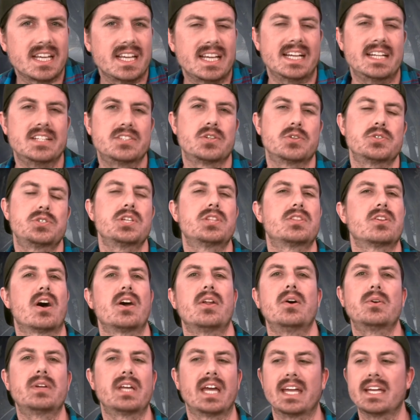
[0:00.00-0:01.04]
And so she thought,
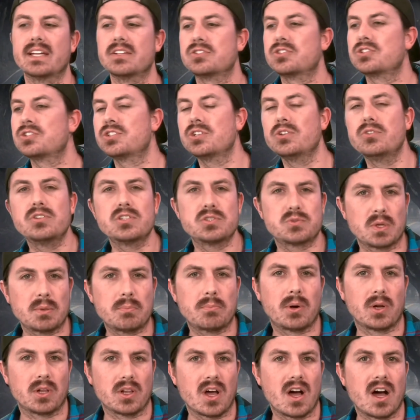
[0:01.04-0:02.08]
okay, as soon as we
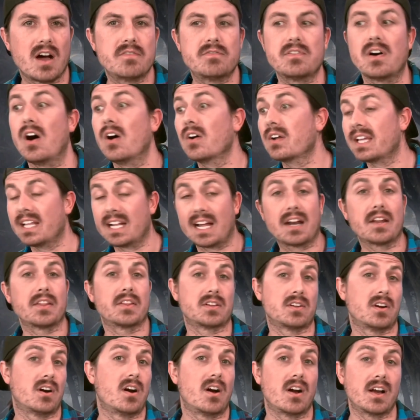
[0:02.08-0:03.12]
pull off, I'll get out of the
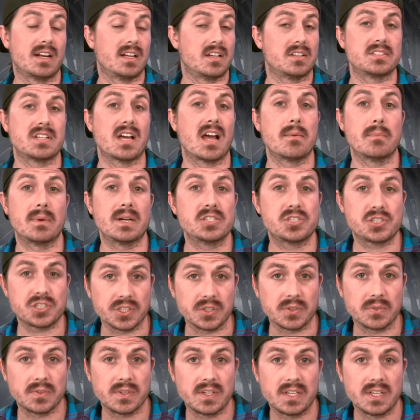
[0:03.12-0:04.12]
car and I'll tie my shoe.